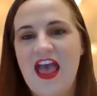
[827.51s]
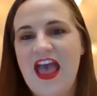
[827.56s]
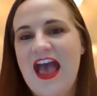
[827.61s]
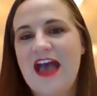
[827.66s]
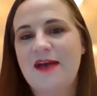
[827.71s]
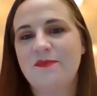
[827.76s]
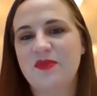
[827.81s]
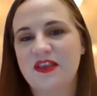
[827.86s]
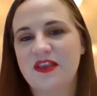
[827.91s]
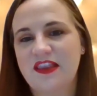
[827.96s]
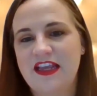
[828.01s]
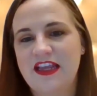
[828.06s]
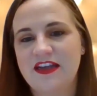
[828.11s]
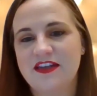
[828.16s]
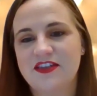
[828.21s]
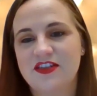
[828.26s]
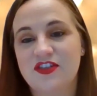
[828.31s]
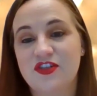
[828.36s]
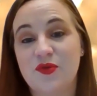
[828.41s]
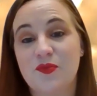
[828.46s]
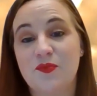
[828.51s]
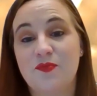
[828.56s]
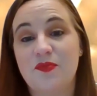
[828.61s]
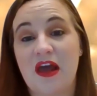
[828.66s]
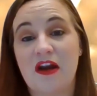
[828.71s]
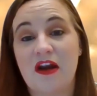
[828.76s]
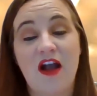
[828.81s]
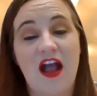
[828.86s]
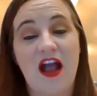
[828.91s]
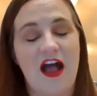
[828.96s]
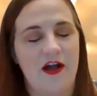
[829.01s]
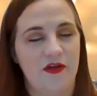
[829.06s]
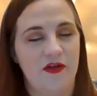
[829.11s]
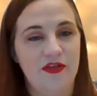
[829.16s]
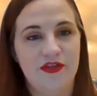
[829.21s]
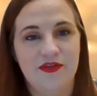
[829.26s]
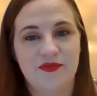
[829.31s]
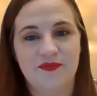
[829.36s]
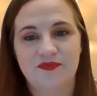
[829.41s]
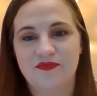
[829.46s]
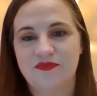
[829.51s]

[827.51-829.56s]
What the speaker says: have been linked to better health,